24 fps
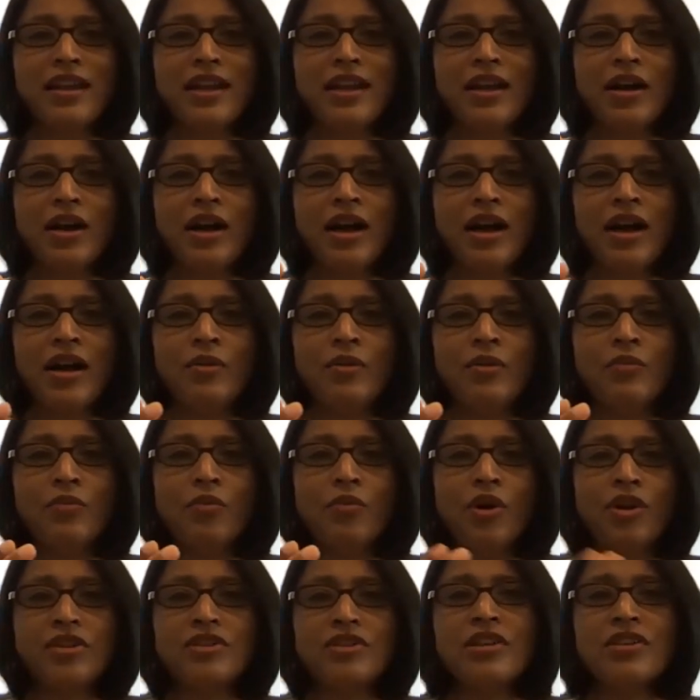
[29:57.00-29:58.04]
uh,
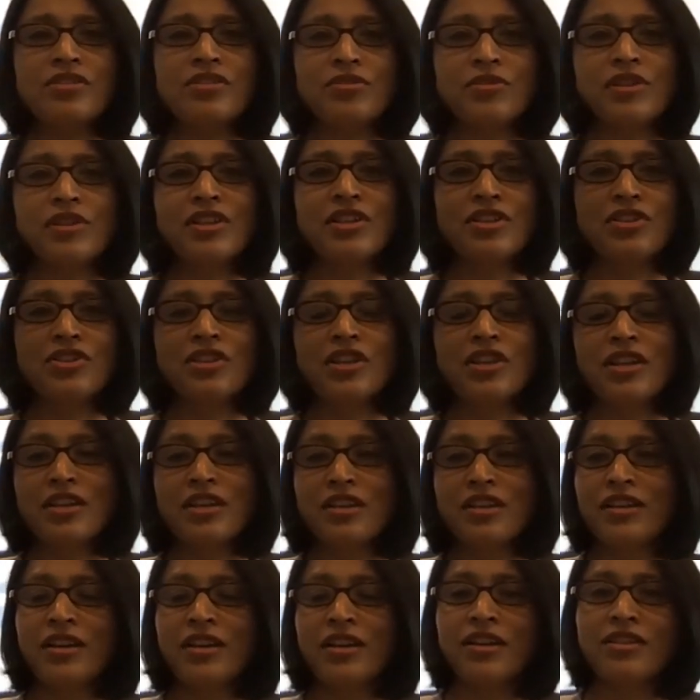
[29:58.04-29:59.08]
what is a strategic
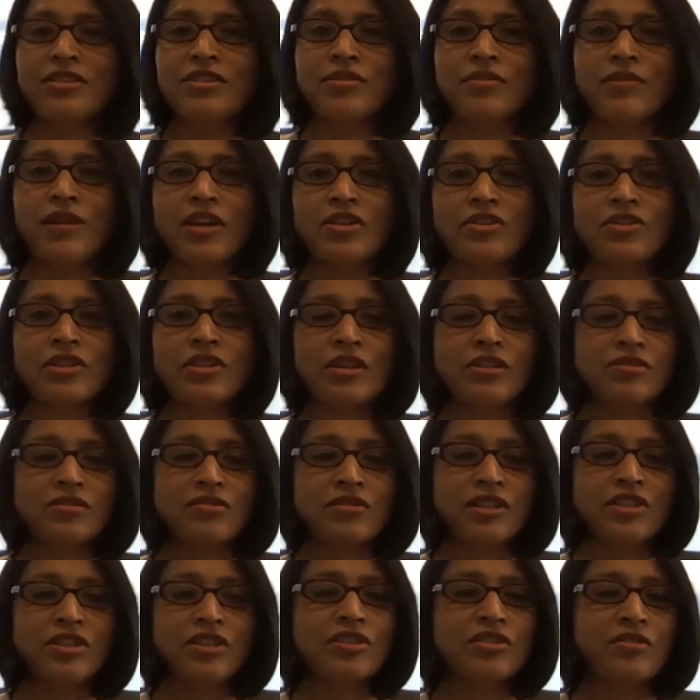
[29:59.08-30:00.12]
uh, direction?
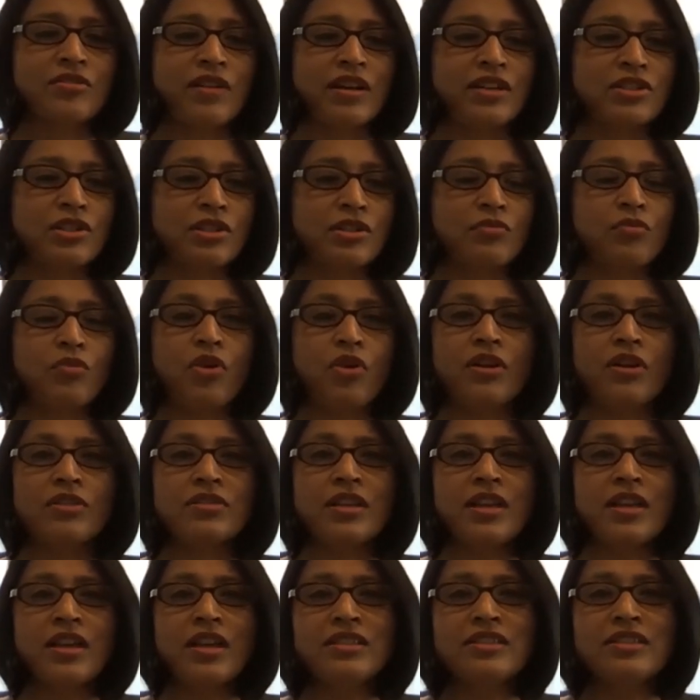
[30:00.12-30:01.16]
Strategic direction was
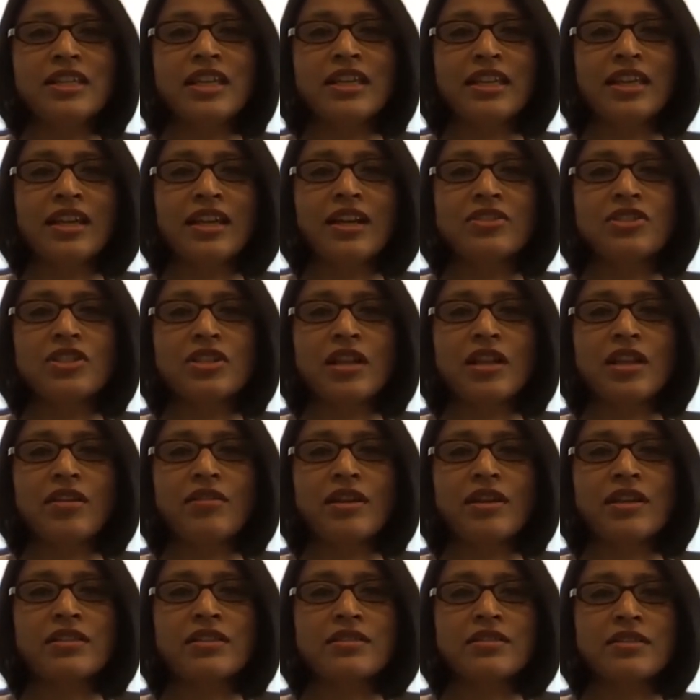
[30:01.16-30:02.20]
taking our
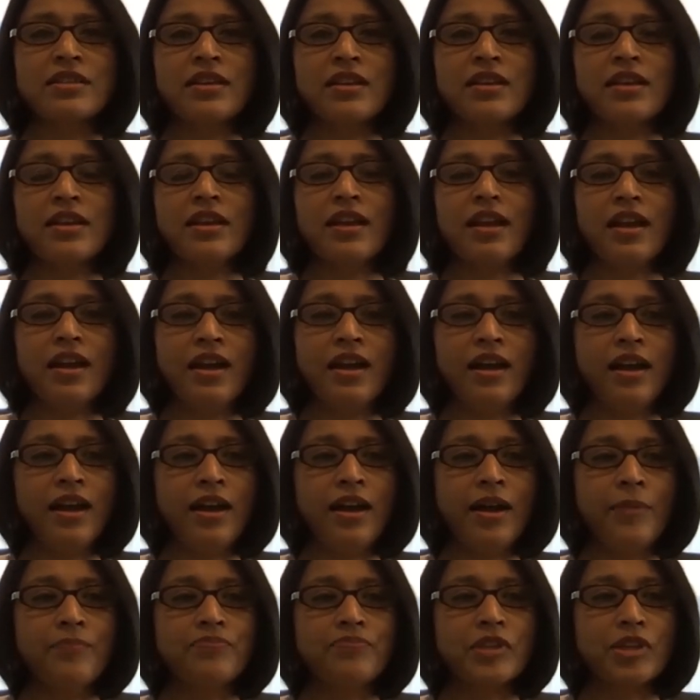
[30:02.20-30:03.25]
generics
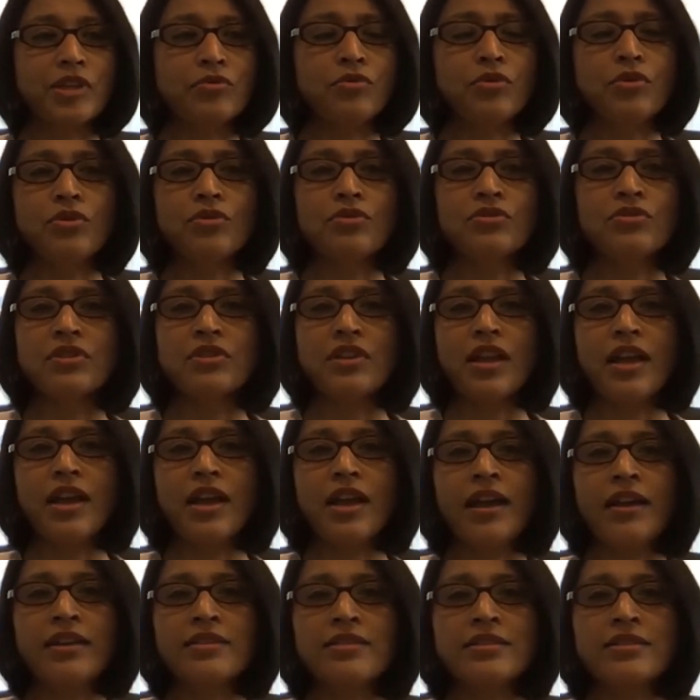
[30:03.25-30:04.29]
um, routes
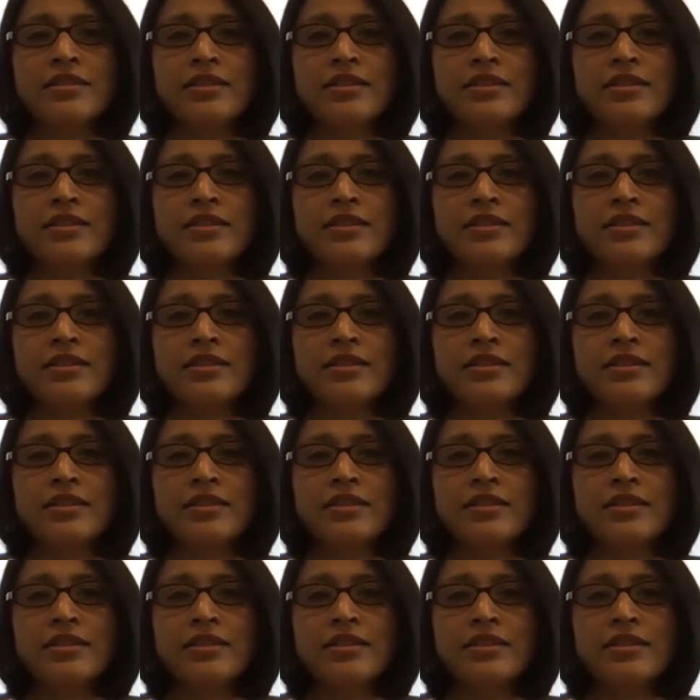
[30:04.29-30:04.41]
and